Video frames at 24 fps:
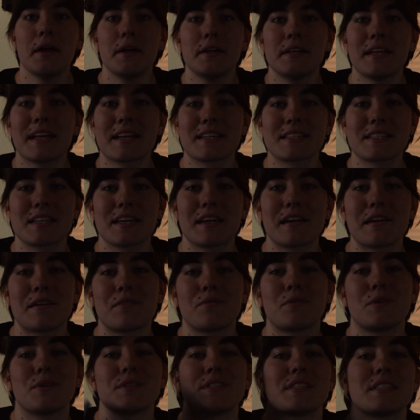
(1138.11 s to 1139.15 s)
Next I have
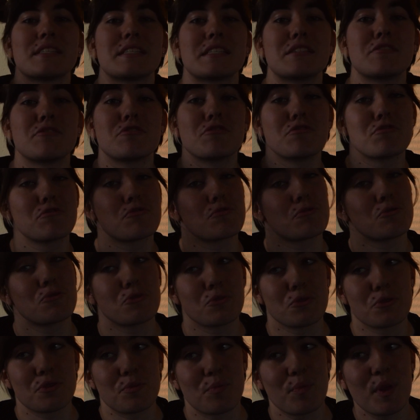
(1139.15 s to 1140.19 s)
Walt Disney's The
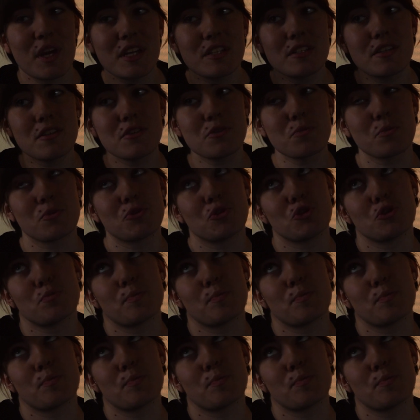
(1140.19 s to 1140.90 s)
Sorcerer's Apprentice, which is